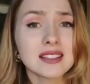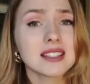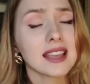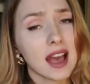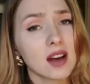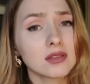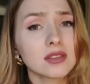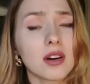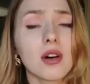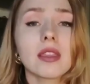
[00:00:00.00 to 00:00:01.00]

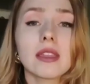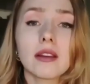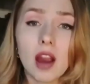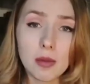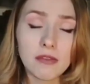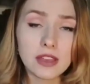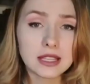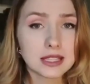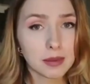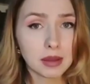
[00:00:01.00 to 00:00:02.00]
discount on the
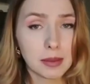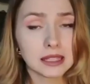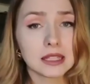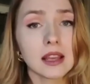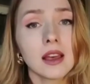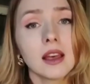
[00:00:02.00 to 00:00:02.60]
CarboFix supplement.